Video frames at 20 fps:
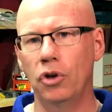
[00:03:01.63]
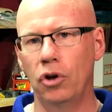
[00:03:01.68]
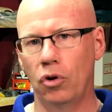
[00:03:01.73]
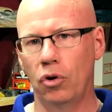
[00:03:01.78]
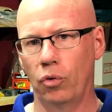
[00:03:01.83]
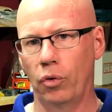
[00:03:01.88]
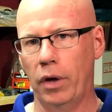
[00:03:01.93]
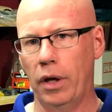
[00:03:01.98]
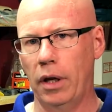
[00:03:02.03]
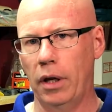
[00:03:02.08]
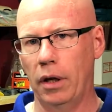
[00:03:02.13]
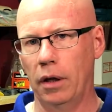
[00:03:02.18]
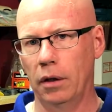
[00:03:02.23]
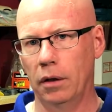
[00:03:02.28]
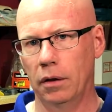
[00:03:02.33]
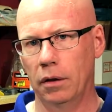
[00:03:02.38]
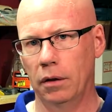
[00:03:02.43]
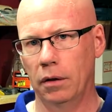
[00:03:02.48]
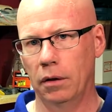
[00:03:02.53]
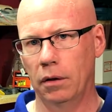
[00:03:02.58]
degree
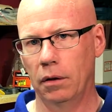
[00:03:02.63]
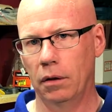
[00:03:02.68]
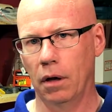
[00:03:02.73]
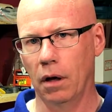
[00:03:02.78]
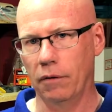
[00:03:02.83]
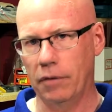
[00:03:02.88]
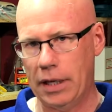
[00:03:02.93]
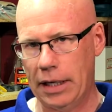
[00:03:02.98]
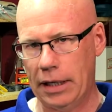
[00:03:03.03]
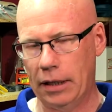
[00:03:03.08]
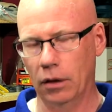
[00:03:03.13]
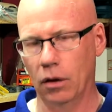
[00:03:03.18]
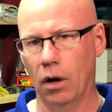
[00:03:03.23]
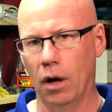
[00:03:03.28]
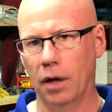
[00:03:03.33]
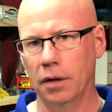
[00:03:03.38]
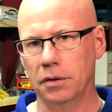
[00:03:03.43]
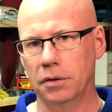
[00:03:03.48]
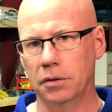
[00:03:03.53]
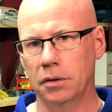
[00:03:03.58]
of heat
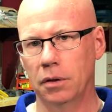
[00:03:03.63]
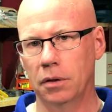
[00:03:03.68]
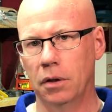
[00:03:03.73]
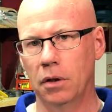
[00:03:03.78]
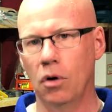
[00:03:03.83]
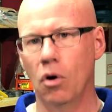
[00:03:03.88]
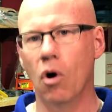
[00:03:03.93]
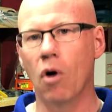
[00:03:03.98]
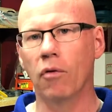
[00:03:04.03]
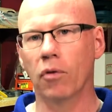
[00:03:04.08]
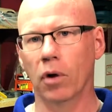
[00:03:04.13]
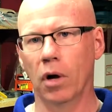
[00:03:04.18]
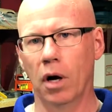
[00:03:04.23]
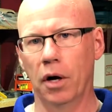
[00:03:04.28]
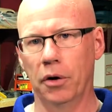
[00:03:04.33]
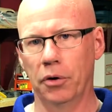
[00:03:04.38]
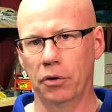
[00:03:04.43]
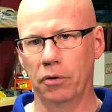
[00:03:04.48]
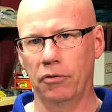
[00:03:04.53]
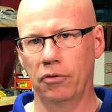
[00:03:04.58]
loss over a
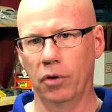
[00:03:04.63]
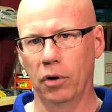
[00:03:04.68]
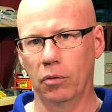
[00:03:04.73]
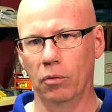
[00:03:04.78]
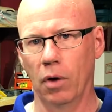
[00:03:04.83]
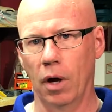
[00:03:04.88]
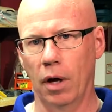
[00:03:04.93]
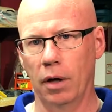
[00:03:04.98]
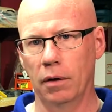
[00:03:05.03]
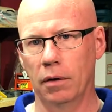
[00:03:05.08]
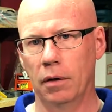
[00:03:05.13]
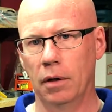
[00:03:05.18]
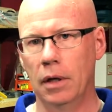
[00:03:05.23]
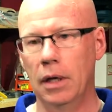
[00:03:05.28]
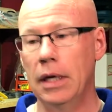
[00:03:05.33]
100 foot run.